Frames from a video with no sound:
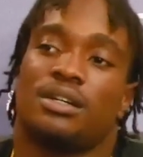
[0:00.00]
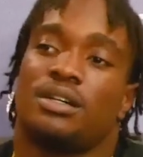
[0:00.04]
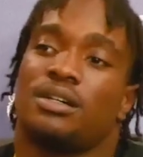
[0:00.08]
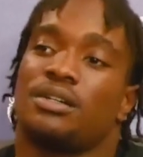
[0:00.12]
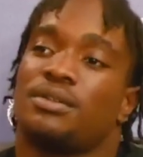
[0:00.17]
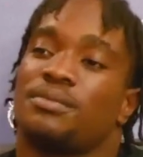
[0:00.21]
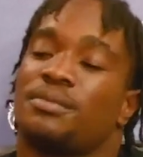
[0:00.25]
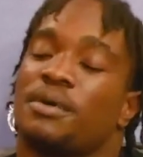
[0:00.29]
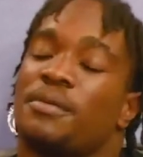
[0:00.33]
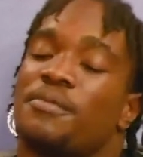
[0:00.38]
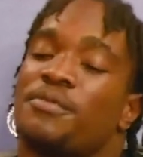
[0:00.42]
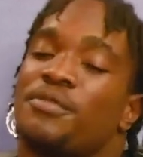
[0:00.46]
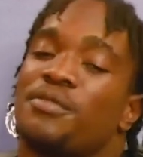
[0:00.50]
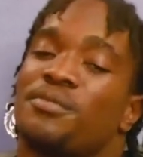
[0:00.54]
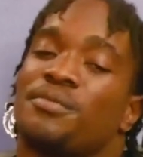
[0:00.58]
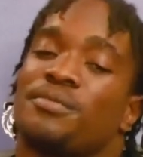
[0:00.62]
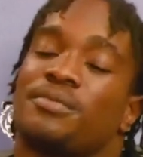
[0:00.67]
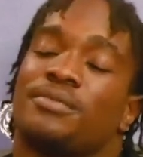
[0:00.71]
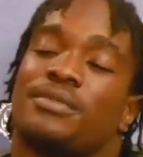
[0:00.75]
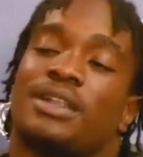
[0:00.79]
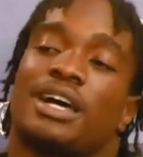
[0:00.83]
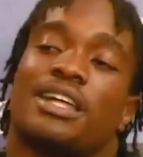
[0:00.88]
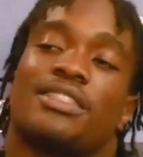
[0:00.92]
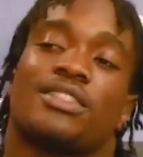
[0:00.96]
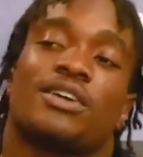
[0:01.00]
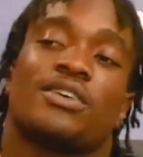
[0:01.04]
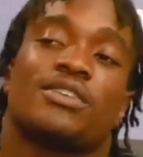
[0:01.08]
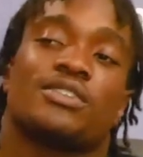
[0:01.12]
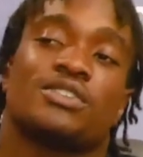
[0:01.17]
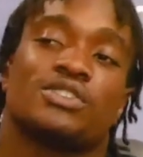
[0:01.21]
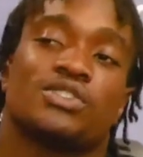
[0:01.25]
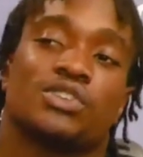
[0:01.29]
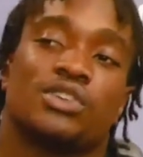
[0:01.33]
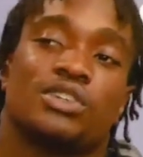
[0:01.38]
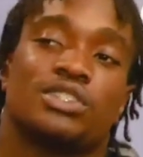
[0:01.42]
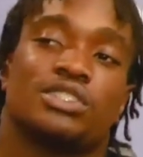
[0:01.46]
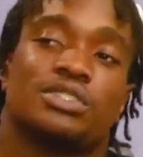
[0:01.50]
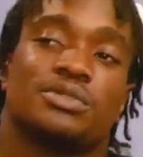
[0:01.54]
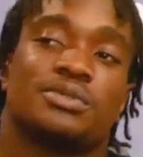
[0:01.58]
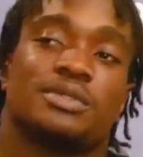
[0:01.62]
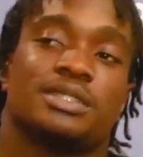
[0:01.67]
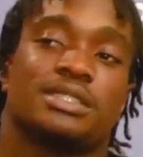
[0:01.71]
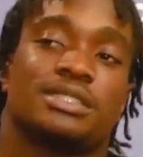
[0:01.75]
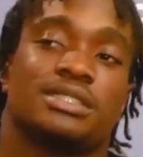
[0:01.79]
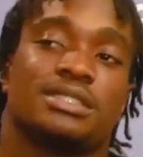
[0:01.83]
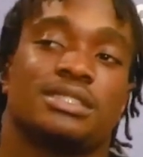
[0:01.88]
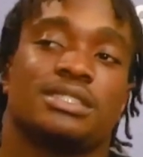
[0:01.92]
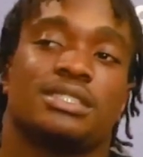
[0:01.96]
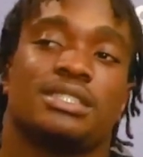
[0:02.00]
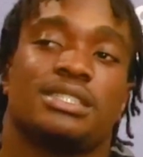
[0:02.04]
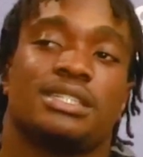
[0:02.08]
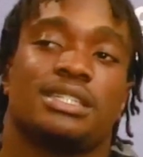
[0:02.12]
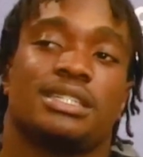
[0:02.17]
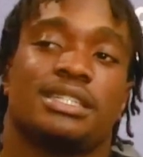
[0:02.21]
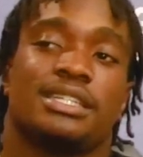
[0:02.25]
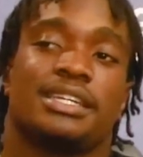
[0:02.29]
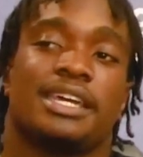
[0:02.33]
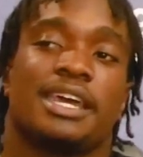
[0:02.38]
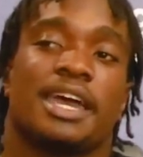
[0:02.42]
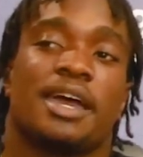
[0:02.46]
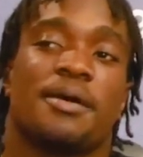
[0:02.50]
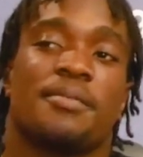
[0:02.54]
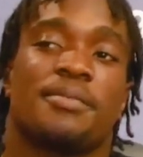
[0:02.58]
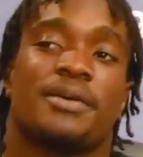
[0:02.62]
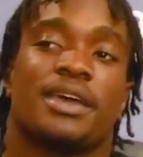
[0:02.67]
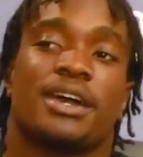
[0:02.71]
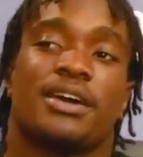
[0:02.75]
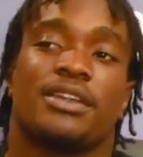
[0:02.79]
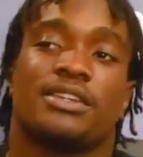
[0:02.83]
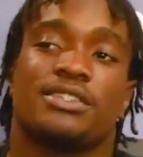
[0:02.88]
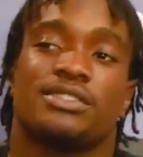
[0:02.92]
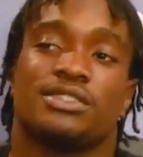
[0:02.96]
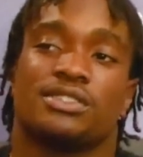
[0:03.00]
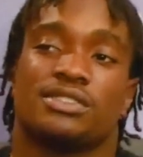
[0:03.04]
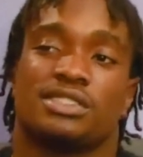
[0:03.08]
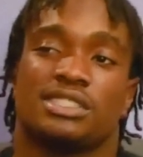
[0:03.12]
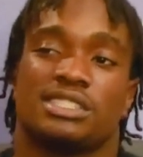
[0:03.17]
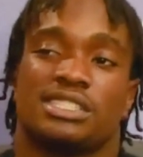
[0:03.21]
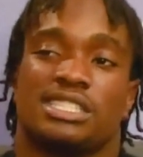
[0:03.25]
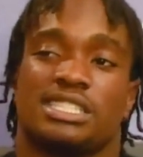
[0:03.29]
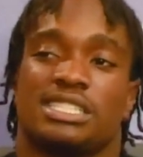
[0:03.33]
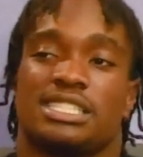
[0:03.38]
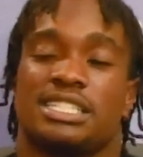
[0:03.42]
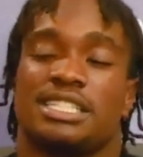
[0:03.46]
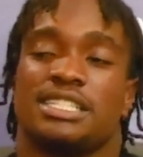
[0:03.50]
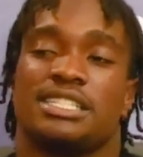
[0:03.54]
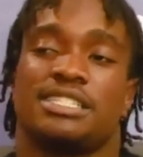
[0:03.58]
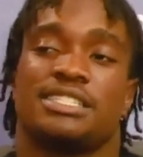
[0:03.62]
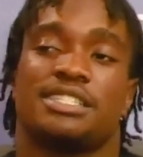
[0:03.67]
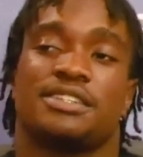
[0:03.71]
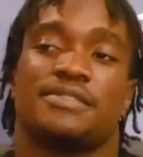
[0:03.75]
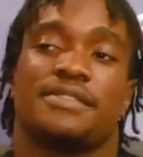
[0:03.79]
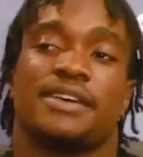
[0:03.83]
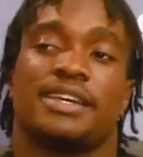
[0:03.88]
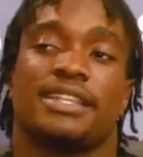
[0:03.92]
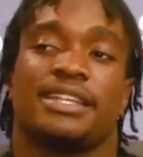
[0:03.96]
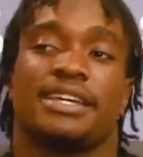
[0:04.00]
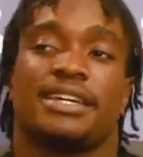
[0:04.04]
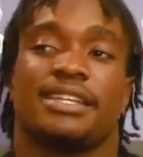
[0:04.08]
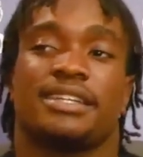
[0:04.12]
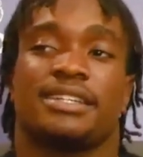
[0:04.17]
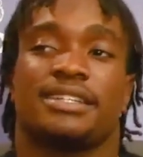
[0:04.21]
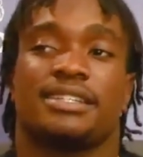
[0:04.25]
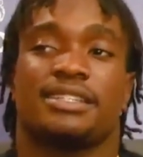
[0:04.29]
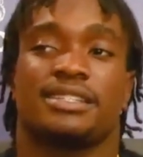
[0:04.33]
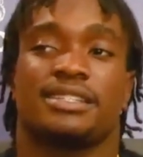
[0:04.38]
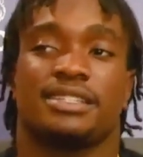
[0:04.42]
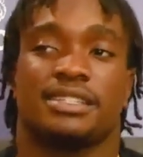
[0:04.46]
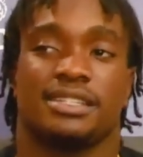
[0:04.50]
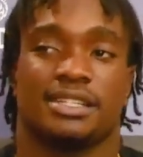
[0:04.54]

I'm from Lithonia, Georgia originally, DeKalb County, Georgia, just east of Atlanta.